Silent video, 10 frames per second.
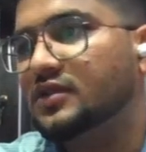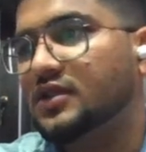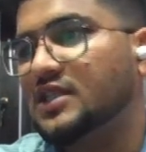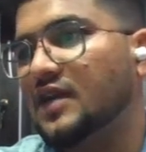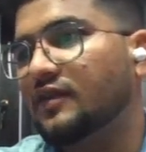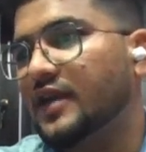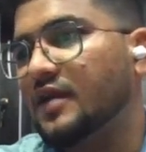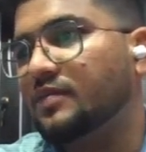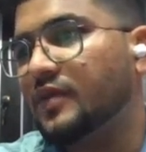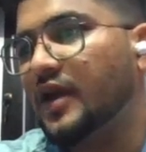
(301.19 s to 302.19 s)
Just I will
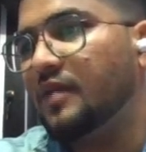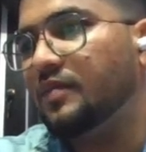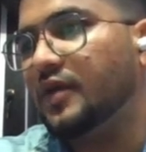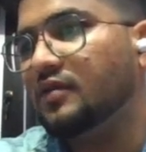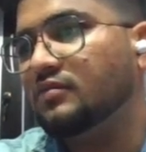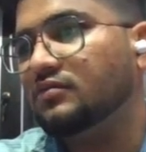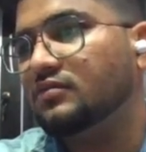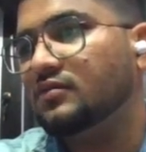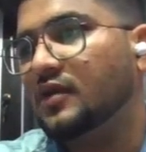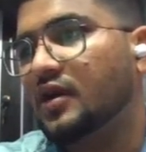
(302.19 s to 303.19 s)
type npm
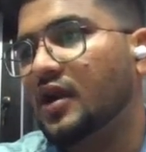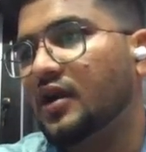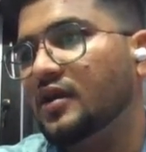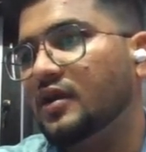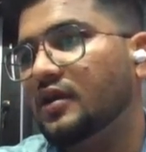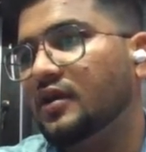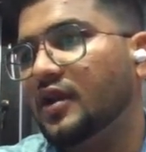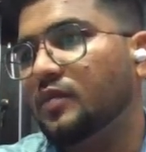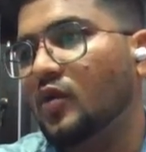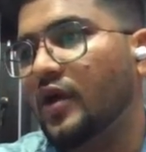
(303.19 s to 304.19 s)
run
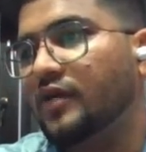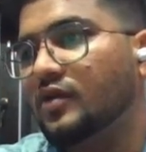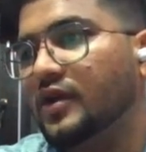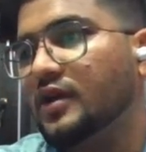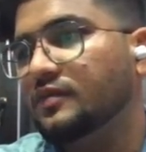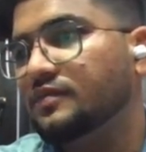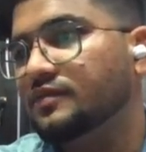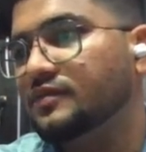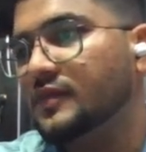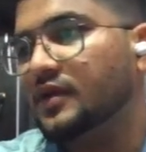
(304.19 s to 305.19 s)
deploy. Okay,
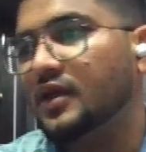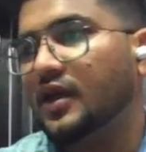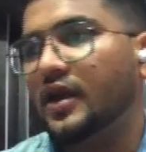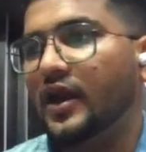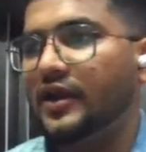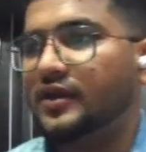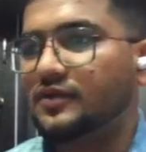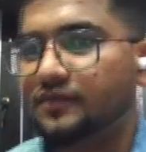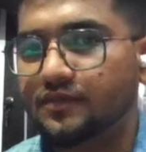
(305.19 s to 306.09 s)
enter.